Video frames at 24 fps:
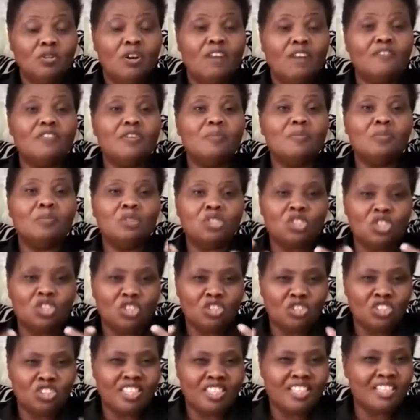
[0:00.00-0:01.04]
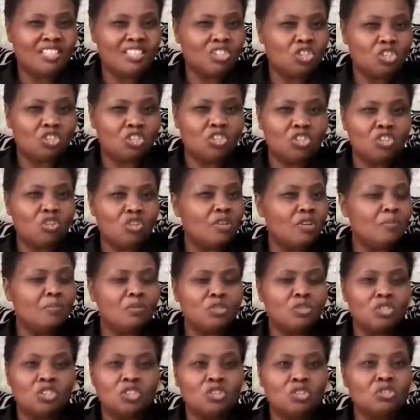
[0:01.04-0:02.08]
have emotional tension or
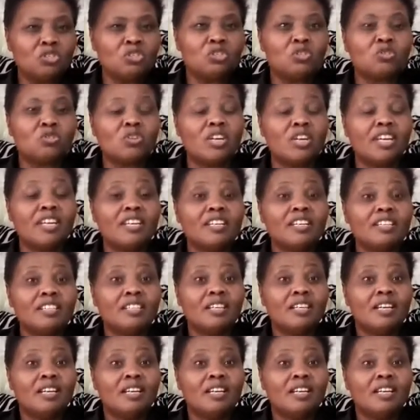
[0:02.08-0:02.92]
emotional strain,